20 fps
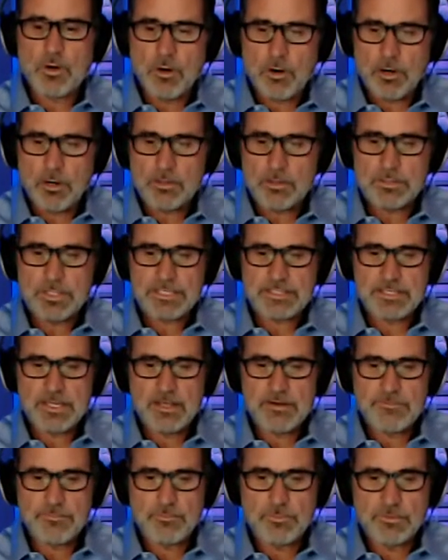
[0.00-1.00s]
R like the
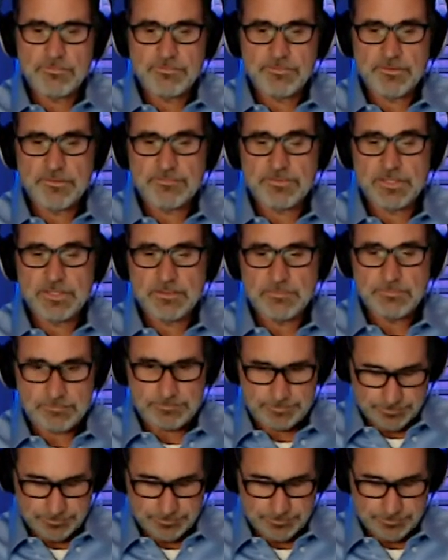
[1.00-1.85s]
F-150.